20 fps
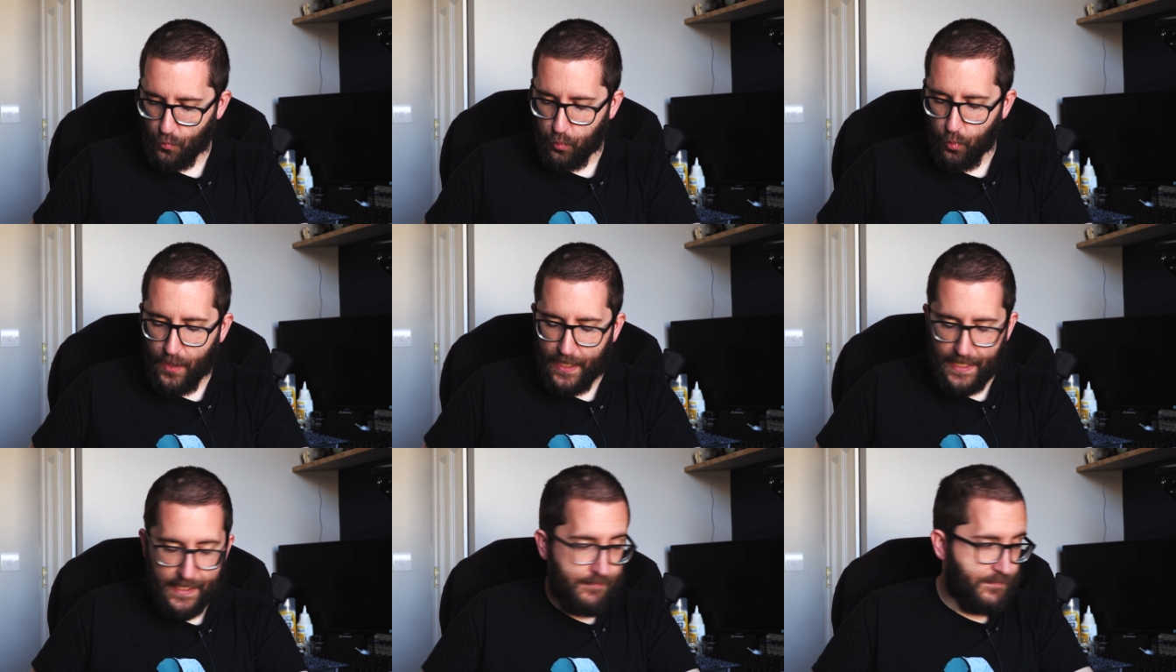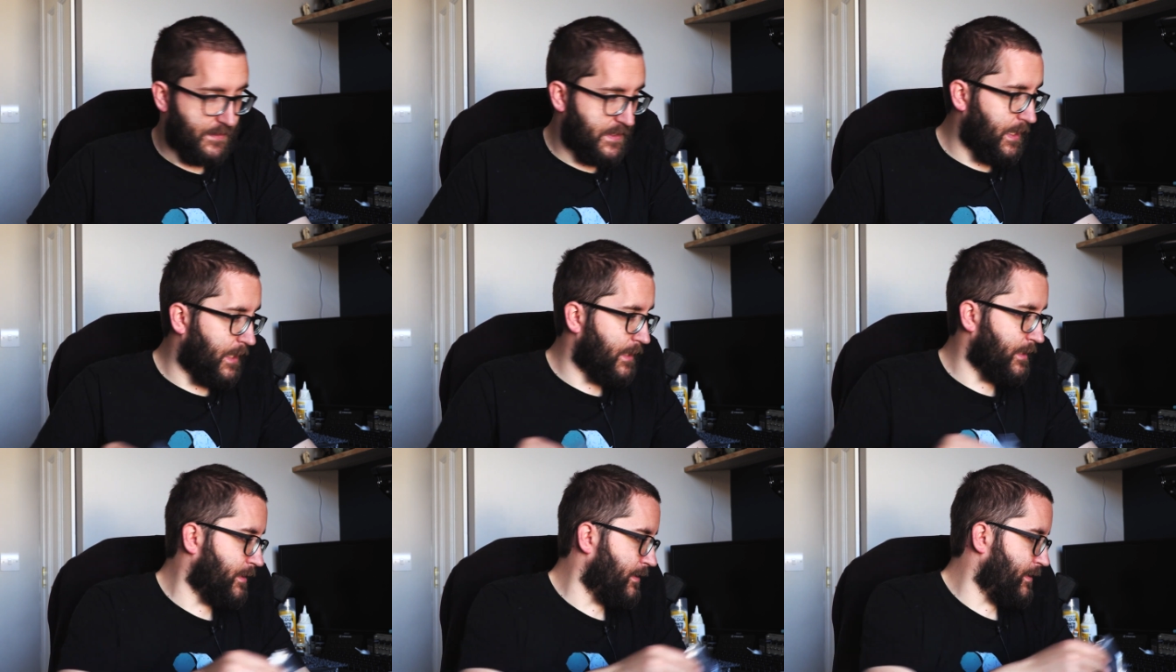What I've
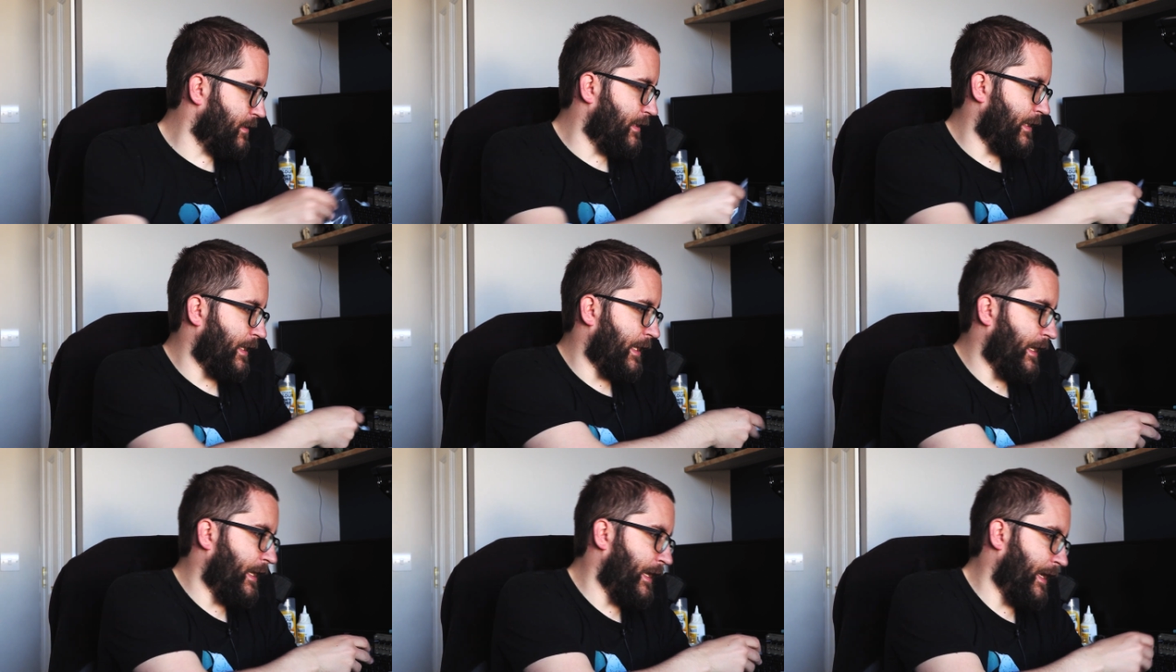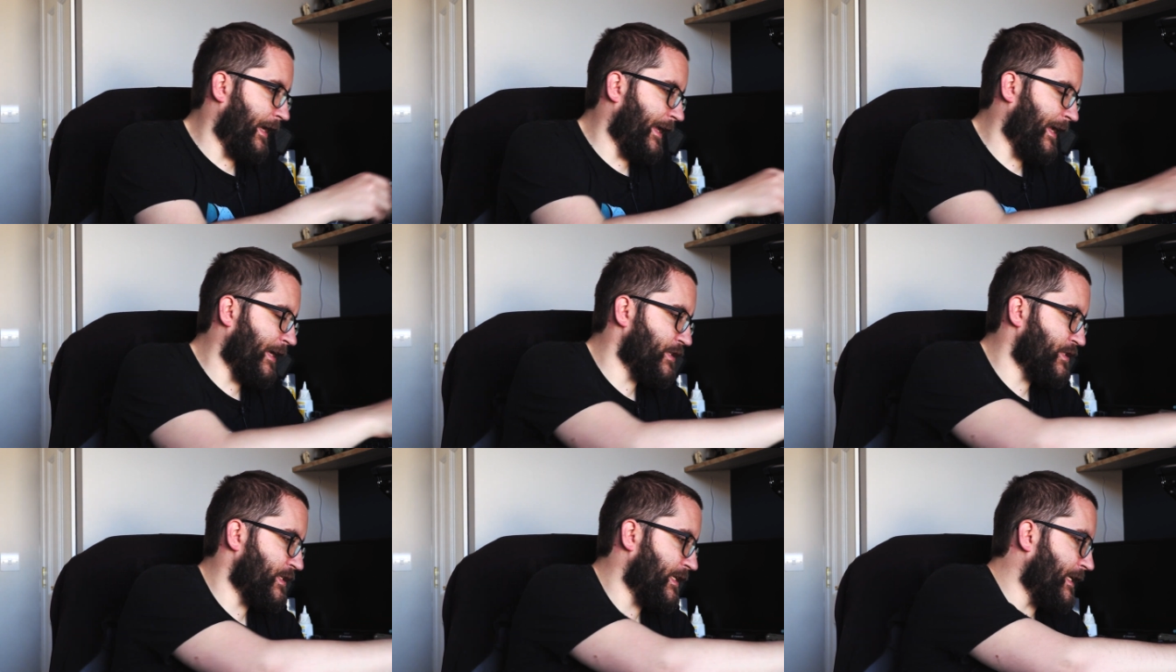done, I
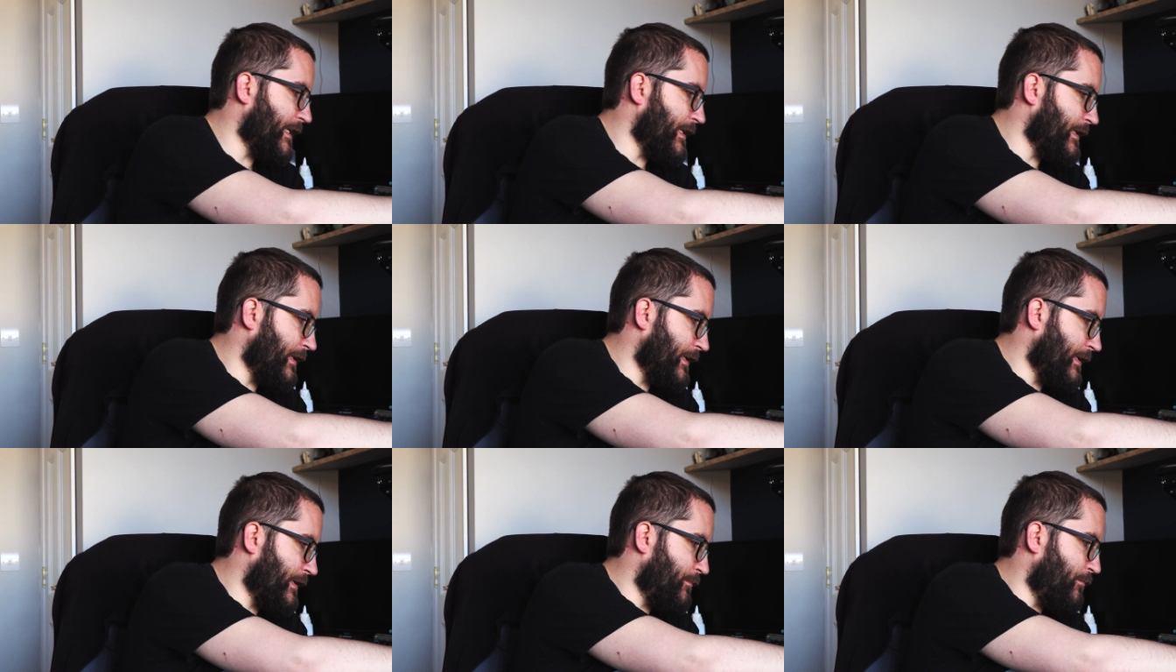actually,